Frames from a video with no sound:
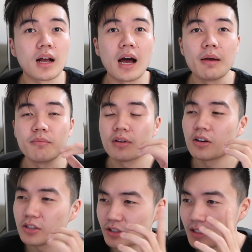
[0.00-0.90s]
I'm very
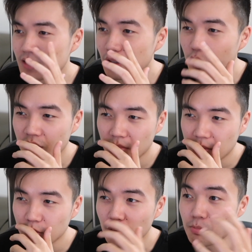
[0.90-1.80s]
interested to see what the
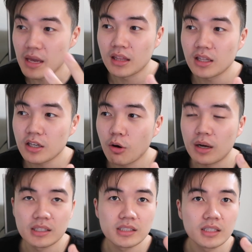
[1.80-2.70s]
people who mainly go
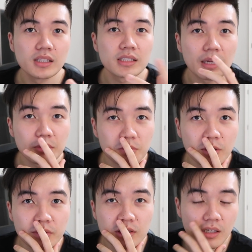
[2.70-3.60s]
out to see these types of
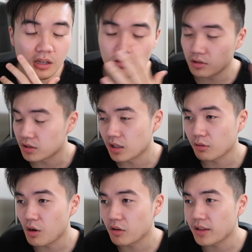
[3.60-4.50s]
movies, which there's nothing
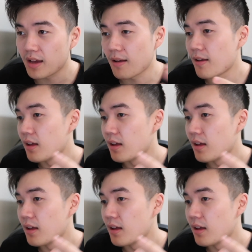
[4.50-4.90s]
wrong with that,